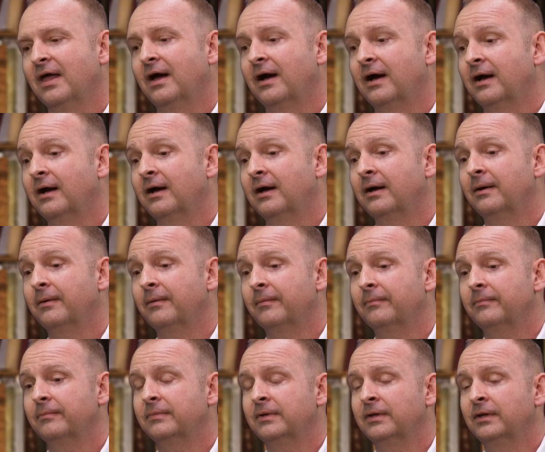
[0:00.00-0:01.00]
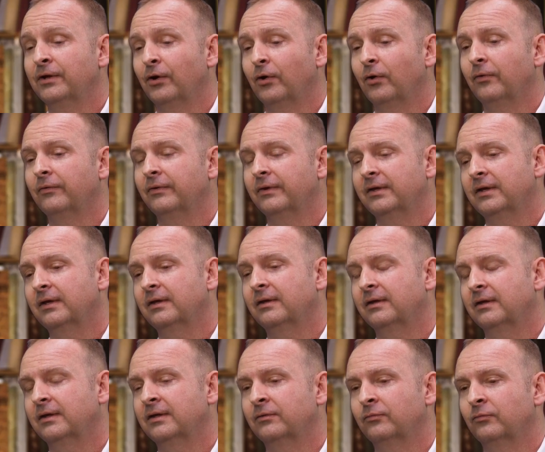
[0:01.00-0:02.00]

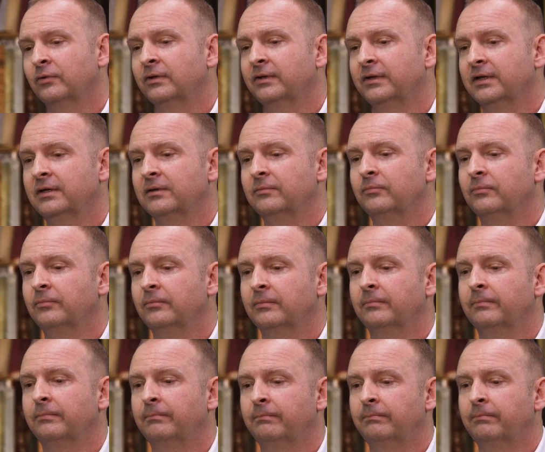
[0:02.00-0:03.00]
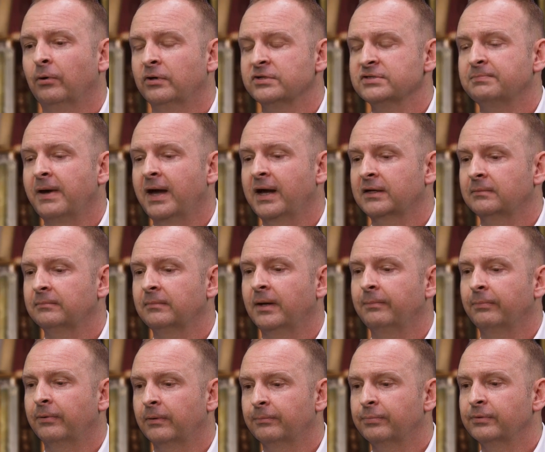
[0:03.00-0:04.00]
It really boils back to my
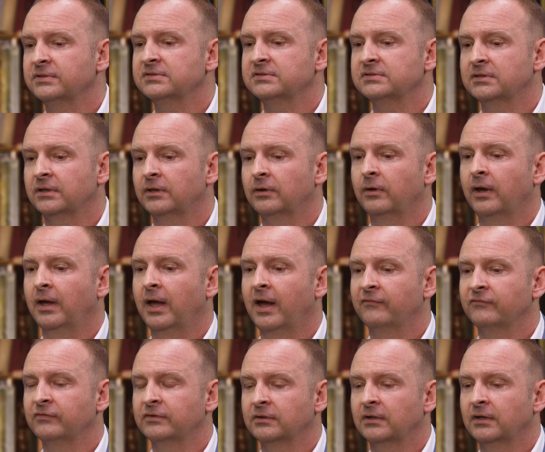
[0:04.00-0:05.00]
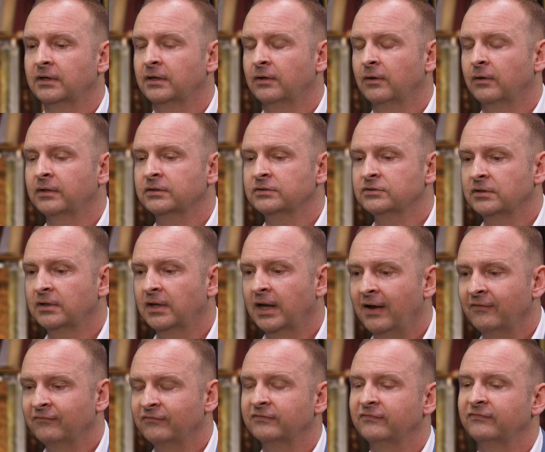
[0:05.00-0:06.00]
purpose,
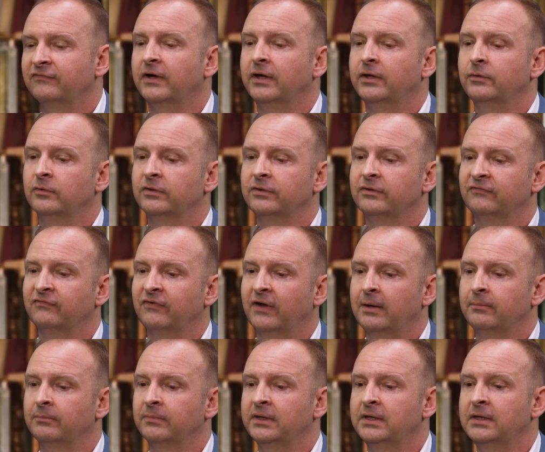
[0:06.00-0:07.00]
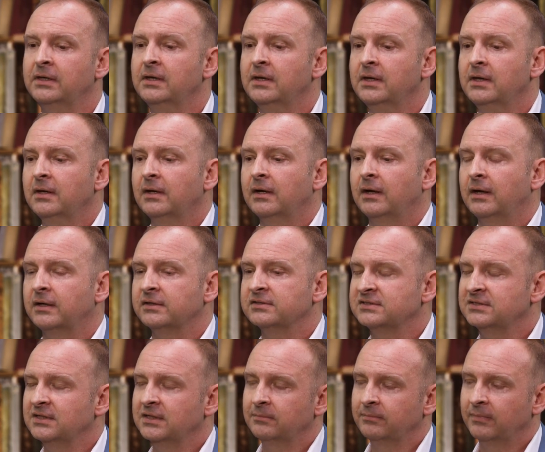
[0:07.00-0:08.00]
having fun with the family,
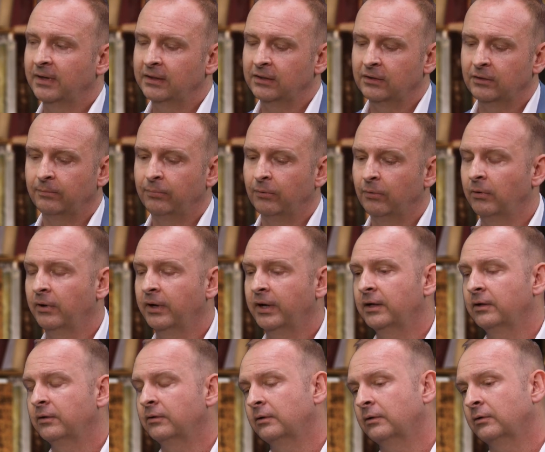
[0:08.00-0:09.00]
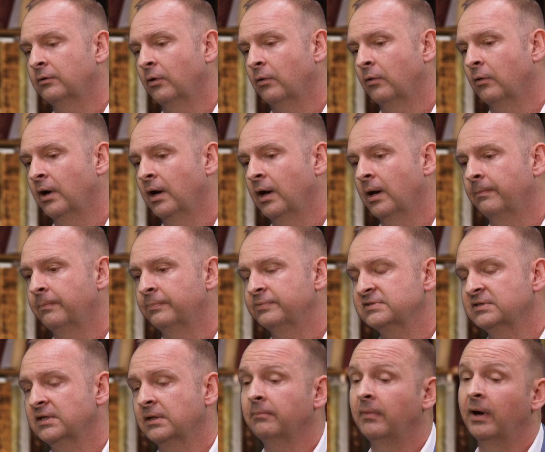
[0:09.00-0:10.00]
seeing my little boy grow up,
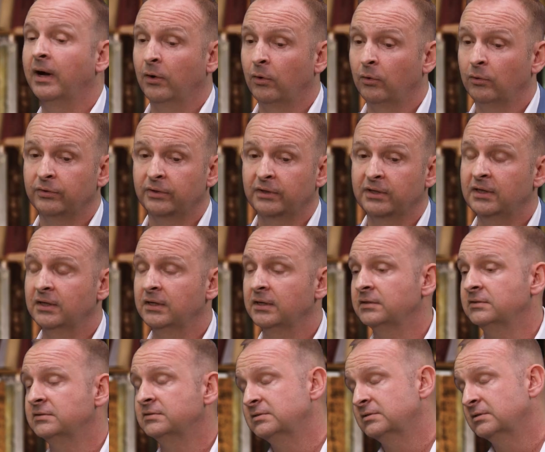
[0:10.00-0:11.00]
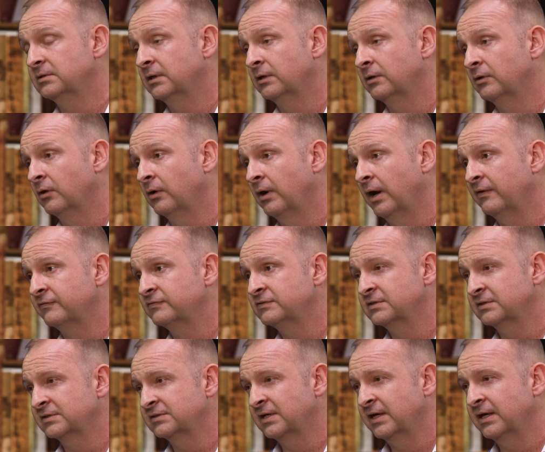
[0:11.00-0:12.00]
seeing my older kids, have
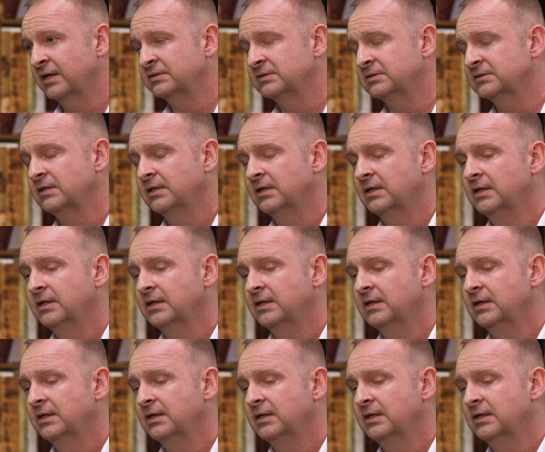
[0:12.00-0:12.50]
success